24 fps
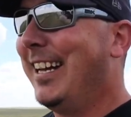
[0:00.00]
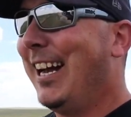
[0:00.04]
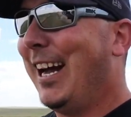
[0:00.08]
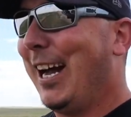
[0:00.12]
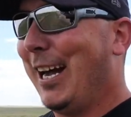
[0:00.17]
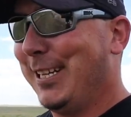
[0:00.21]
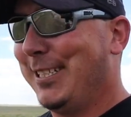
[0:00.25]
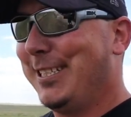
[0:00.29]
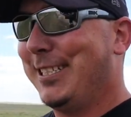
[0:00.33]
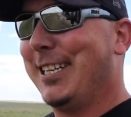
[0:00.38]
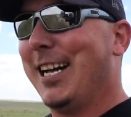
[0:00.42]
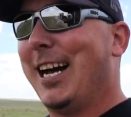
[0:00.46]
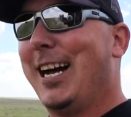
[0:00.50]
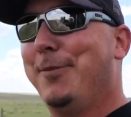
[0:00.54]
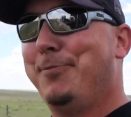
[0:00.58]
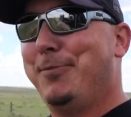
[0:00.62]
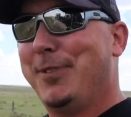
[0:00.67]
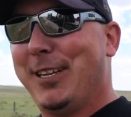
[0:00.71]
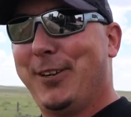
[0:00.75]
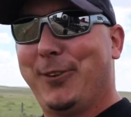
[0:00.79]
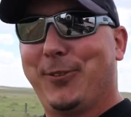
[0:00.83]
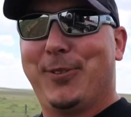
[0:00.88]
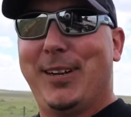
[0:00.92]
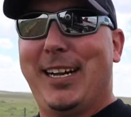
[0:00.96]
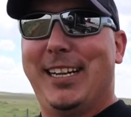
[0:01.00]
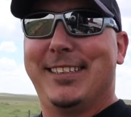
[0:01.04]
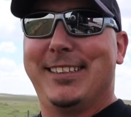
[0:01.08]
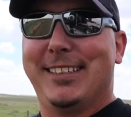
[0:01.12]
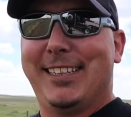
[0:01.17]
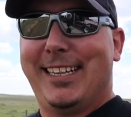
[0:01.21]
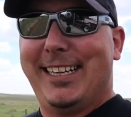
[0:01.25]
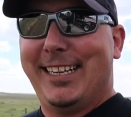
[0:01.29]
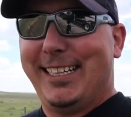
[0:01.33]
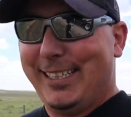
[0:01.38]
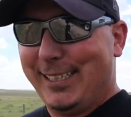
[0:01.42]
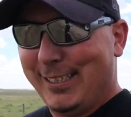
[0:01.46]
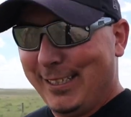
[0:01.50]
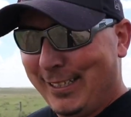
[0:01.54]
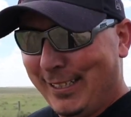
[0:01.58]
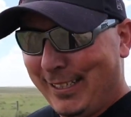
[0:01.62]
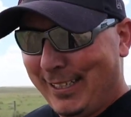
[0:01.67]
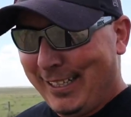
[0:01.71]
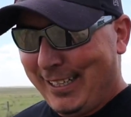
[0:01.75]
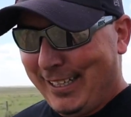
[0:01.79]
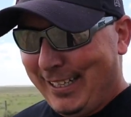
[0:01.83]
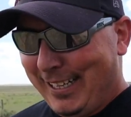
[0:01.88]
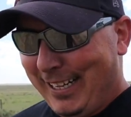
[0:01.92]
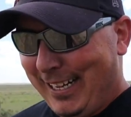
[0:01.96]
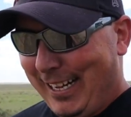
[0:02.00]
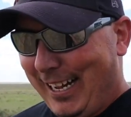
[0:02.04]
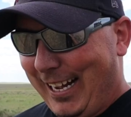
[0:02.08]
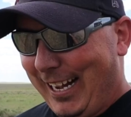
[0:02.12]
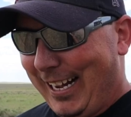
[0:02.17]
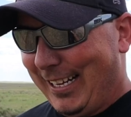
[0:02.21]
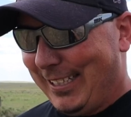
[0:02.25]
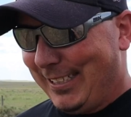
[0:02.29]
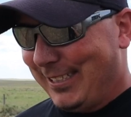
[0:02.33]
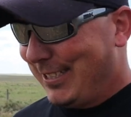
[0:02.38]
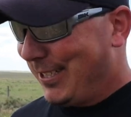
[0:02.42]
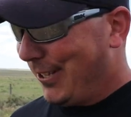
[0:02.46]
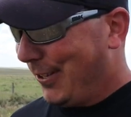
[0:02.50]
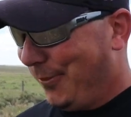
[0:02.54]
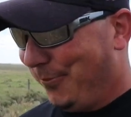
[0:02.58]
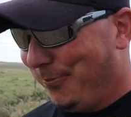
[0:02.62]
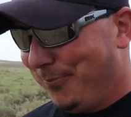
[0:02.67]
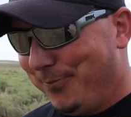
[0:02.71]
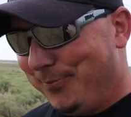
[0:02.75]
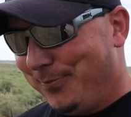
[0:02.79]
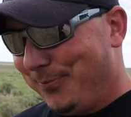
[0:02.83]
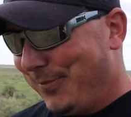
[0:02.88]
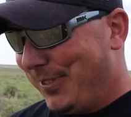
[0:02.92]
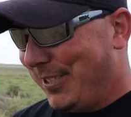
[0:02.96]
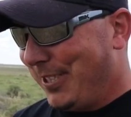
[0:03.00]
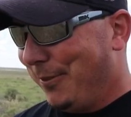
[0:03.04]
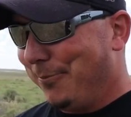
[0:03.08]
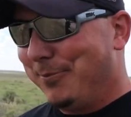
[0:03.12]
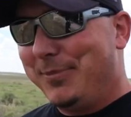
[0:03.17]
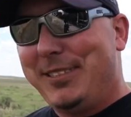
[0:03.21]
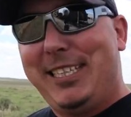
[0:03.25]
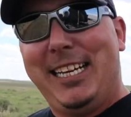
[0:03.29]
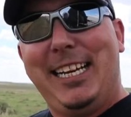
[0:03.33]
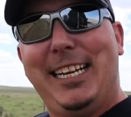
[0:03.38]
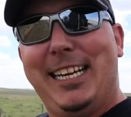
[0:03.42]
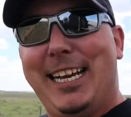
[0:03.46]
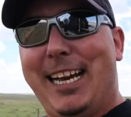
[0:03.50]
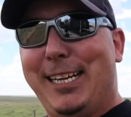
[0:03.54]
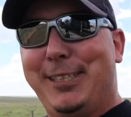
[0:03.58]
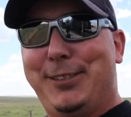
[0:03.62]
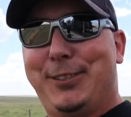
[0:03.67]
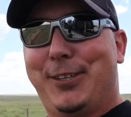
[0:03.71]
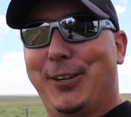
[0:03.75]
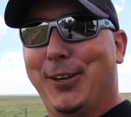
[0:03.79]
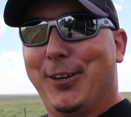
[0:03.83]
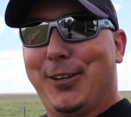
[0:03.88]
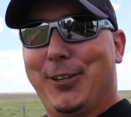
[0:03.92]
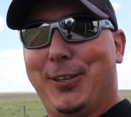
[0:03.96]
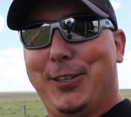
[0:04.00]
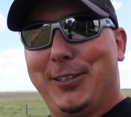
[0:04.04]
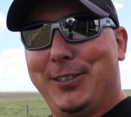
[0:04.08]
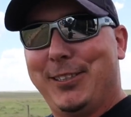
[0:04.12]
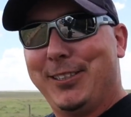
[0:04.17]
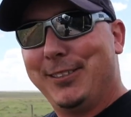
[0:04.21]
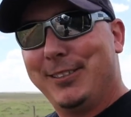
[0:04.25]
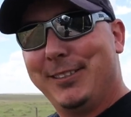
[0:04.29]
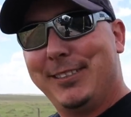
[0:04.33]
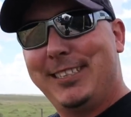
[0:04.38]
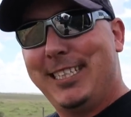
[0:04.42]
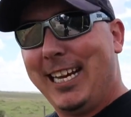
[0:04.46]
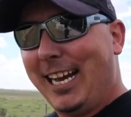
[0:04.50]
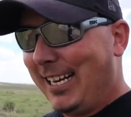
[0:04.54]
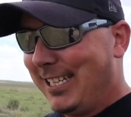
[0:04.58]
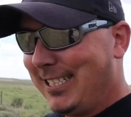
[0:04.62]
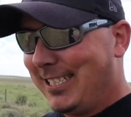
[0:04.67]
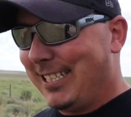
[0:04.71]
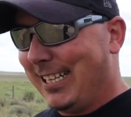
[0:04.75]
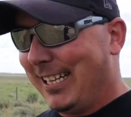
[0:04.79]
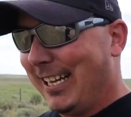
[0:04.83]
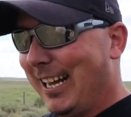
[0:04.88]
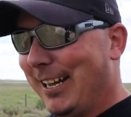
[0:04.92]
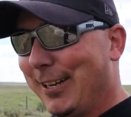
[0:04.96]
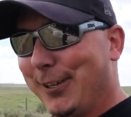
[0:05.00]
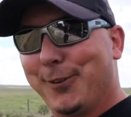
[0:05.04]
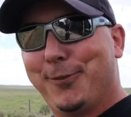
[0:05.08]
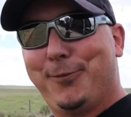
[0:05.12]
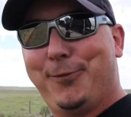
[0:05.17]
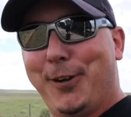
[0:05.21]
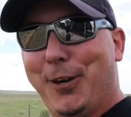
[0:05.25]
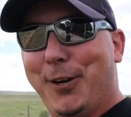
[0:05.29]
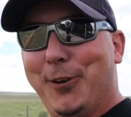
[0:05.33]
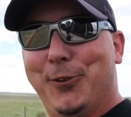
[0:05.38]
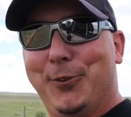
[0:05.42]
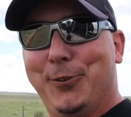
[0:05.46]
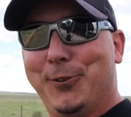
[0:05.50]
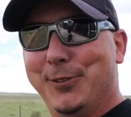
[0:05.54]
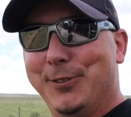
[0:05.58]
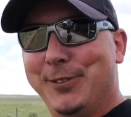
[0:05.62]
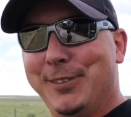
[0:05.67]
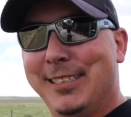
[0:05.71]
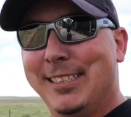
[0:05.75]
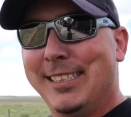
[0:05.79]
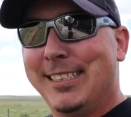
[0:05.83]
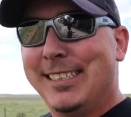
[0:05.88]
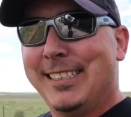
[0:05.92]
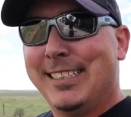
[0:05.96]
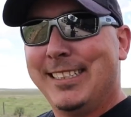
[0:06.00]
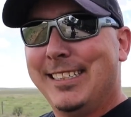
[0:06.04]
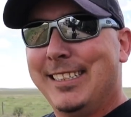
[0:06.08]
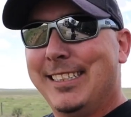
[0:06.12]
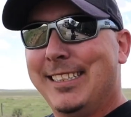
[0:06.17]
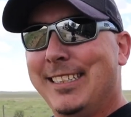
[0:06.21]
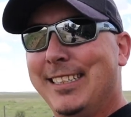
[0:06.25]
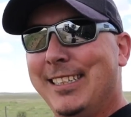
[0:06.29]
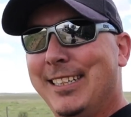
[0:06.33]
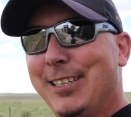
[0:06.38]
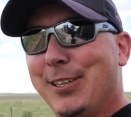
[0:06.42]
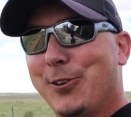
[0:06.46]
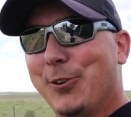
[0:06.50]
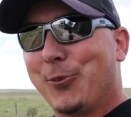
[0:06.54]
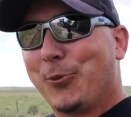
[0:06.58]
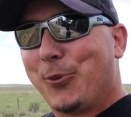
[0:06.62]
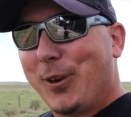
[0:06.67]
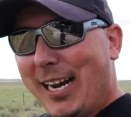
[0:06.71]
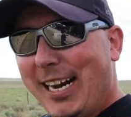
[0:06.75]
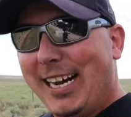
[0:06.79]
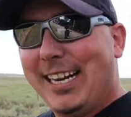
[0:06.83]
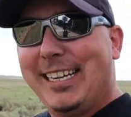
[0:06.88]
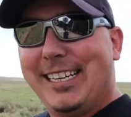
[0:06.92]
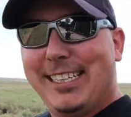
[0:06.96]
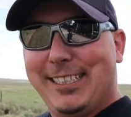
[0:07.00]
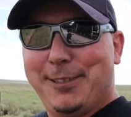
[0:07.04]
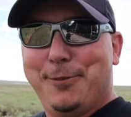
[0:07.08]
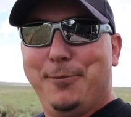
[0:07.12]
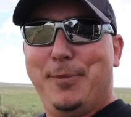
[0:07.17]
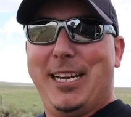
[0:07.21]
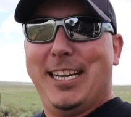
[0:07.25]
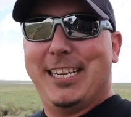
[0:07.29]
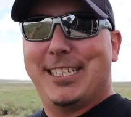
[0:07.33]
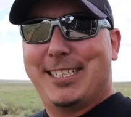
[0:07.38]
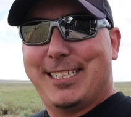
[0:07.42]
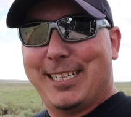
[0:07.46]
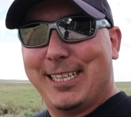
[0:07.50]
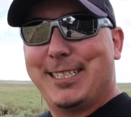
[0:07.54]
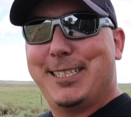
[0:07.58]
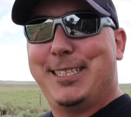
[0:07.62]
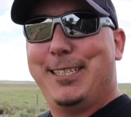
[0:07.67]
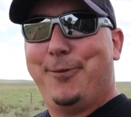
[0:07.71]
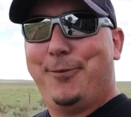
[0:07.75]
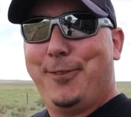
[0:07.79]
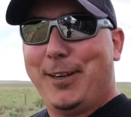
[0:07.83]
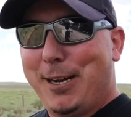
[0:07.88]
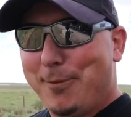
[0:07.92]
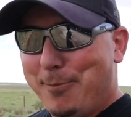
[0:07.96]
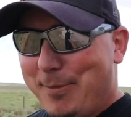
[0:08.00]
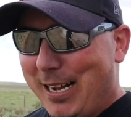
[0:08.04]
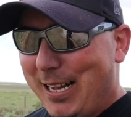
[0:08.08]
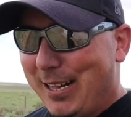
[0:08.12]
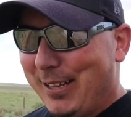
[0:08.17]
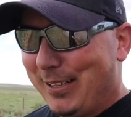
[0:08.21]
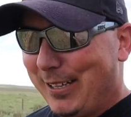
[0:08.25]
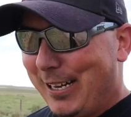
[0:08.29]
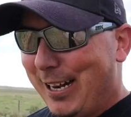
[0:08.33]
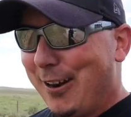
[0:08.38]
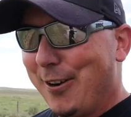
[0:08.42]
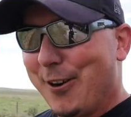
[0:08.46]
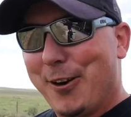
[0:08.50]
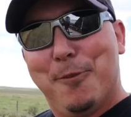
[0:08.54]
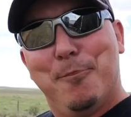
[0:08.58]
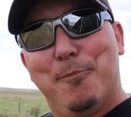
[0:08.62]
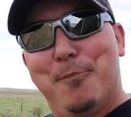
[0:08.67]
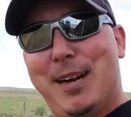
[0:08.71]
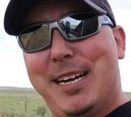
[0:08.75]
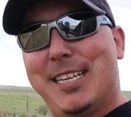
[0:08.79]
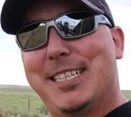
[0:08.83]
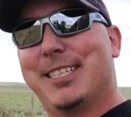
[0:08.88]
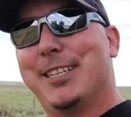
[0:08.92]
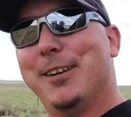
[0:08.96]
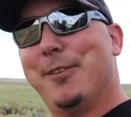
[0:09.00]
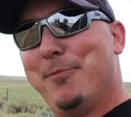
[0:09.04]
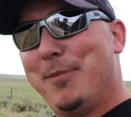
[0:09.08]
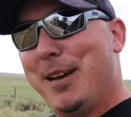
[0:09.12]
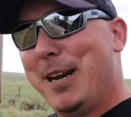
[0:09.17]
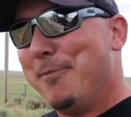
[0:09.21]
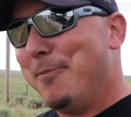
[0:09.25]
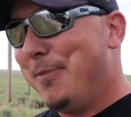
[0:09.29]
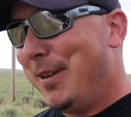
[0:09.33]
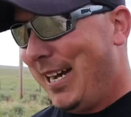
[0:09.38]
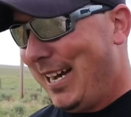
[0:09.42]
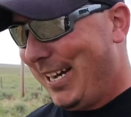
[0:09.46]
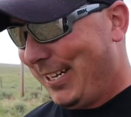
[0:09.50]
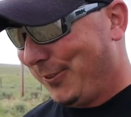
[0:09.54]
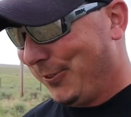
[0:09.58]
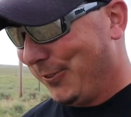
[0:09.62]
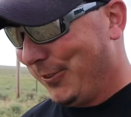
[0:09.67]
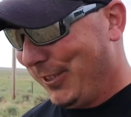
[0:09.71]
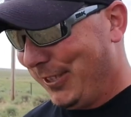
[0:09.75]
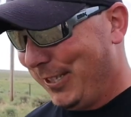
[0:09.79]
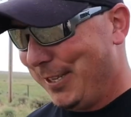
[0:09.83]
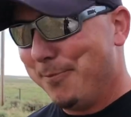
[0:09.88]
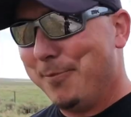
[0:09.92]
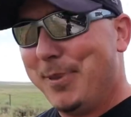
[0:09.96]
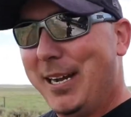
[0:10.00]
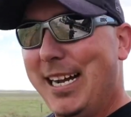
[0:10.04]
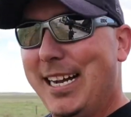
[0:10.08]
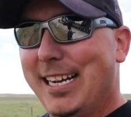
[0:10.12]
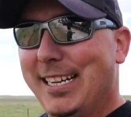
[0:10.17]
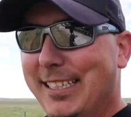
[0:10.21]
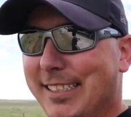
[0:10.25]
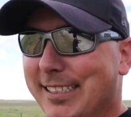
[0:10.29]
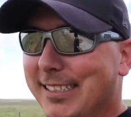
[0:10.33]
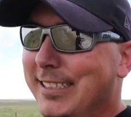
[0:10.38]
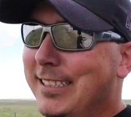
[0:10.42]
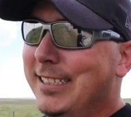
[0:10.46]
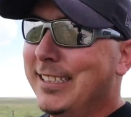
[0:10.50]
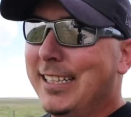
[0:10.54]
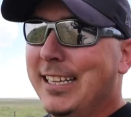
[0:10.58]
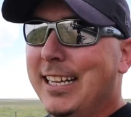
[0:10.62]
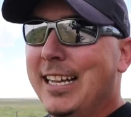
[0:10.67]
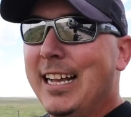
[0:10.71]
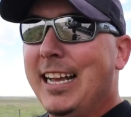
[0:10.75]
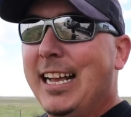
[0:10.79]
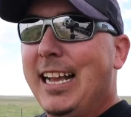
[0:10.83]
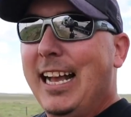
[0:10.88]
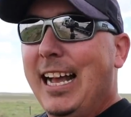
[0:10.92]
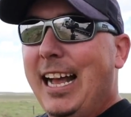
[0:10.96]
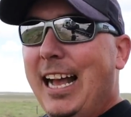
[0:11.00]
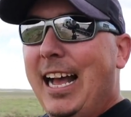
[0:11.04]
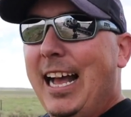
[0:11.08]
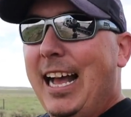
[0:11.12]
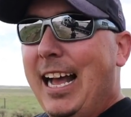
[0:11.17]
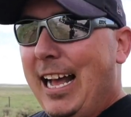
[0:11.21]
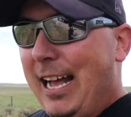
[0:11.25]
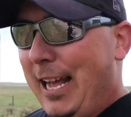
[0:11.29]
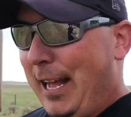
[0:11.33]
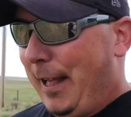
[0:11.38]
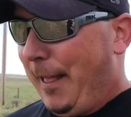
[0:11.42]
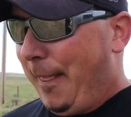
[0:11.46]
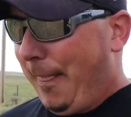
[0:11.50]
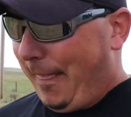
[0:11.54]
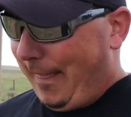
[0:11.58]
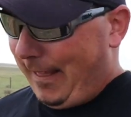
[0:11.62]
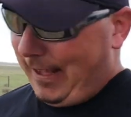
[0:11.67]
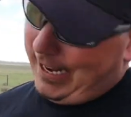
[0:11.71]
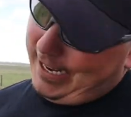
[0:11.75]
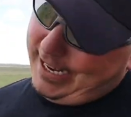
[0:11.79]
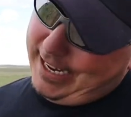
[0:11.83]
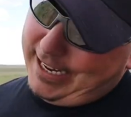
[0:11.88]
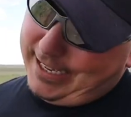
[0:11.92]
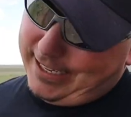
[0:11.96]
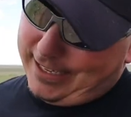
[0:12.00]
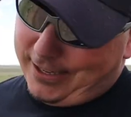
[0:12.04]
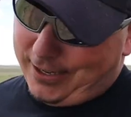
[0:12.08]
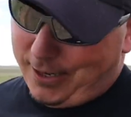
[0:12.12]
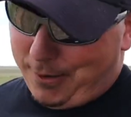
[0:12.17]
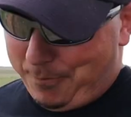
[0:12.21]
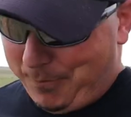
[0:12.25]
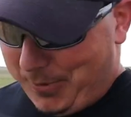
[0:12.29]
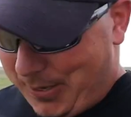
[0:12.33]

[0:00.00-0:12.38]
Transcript: I stopped at a red light, and some teenage girl texting on her phone ran into me at 65 mile an hour and messed up my back really bad, and I ended up